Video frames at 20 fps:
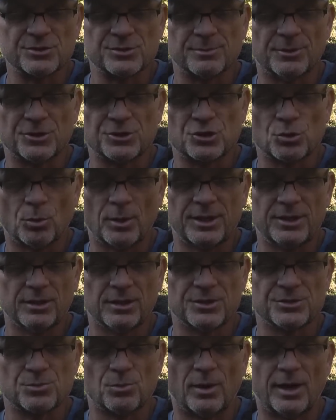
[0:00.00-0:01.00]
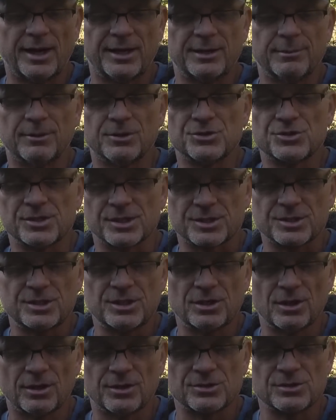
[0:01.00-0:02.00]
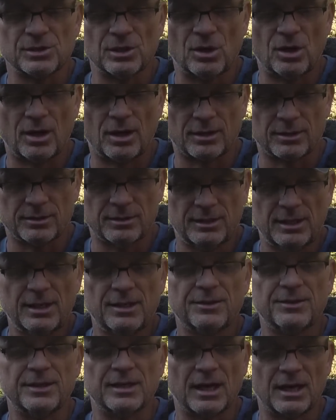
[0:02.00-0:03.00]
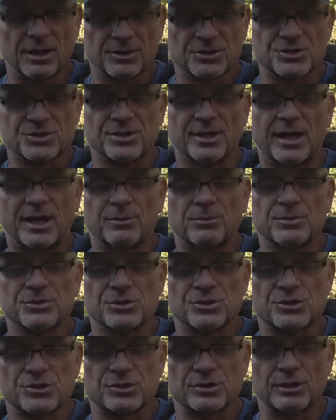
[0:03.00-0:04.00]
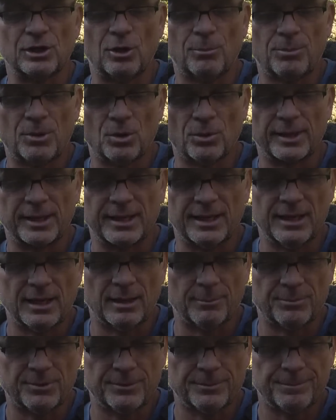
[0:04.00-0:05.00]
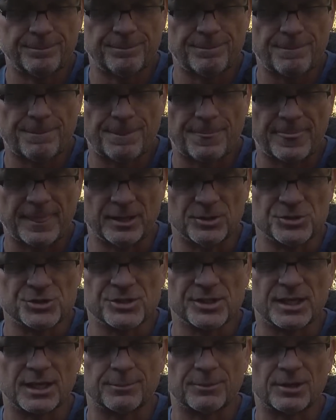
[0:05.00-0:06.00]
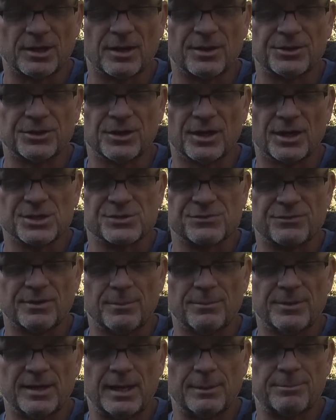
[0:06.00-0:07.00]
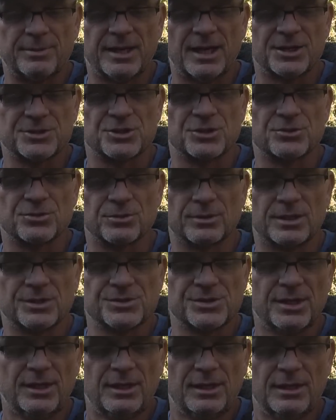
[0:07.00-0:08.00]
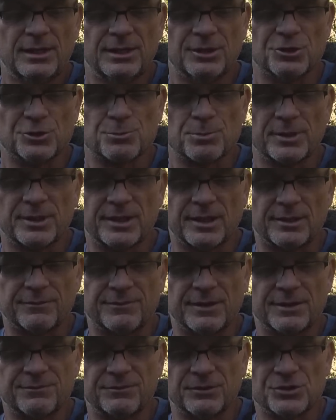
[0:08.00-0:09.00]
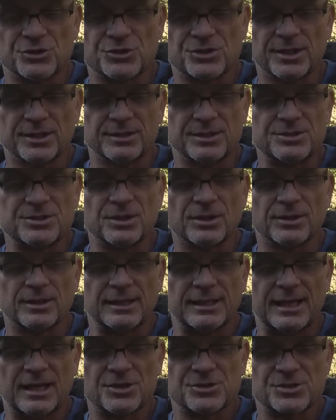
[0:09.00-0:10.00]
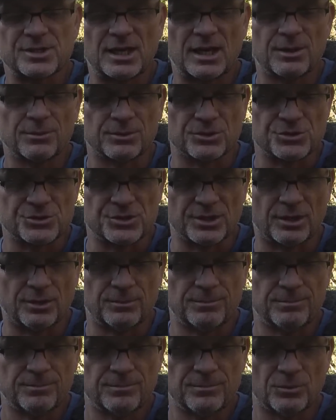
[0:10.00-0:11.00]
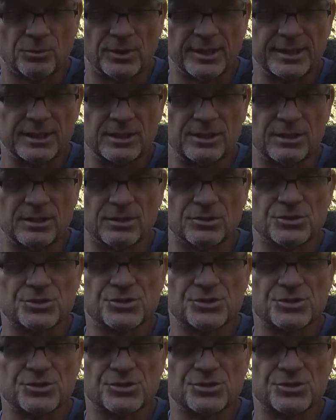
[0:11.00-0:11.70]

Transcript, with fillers: it was about 20 yards wide and about 60 yards long. The other side was a slope going up. I was sitting about 100 yards from that patch of trees. It was pretty uneventful sit until the last hour or so when I could hear